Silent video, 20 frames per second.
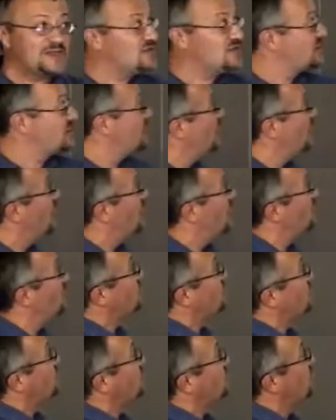still
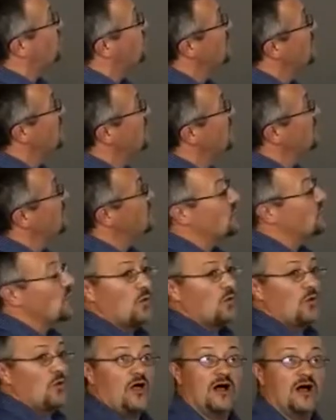holds true. So
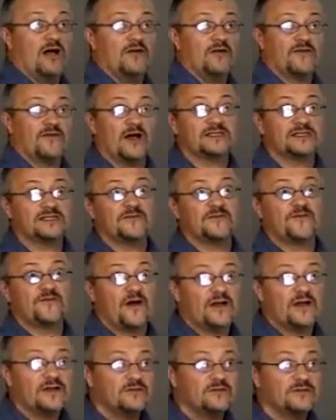law of constant
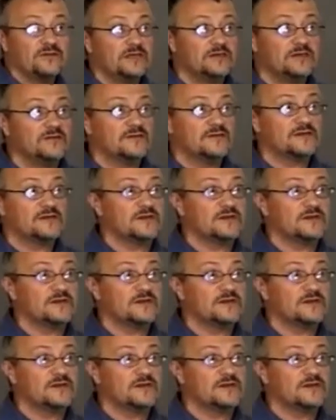final yield is an